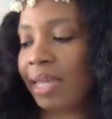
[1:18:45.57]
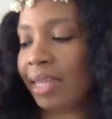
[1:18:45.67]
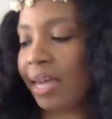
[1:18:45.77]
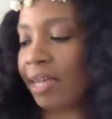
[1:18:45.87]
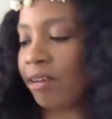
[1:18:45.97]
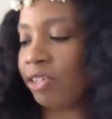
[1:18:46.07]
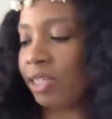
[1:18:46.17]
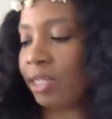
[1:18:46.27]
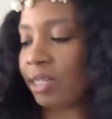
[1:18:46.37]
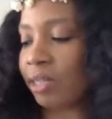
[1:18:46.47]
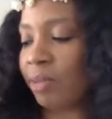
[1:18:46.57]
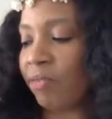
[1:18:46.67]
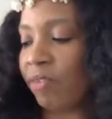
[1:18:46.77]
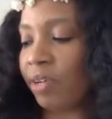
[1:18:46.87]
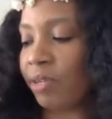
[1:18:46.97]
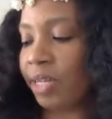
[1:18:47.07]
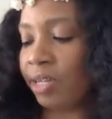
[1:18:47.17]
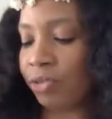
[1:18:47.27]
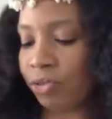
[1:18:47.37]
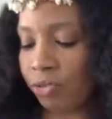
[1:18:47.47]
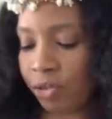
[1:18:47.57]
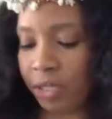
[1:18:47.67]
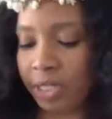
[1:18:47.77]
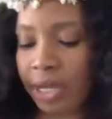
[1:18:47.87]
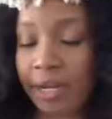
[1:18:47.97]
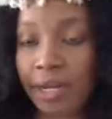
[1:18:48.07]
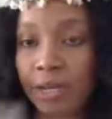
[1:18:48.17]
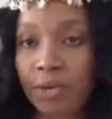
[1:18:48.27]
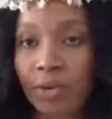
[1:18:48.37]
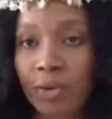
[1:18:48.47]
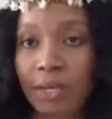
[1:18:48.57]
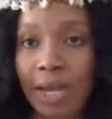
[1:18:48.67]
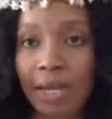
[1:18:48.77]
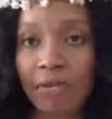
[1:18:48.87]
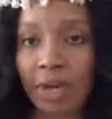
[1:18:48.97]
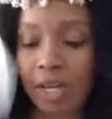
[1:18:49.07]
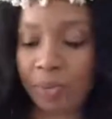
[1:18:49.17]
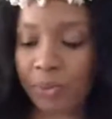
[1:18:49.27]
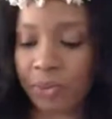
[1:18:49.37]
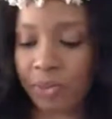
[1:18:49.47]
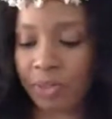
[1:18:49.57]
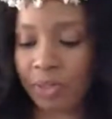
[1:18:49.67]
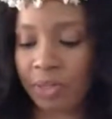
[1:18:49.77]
that energy has to be funneled into creating your 9 of Cups.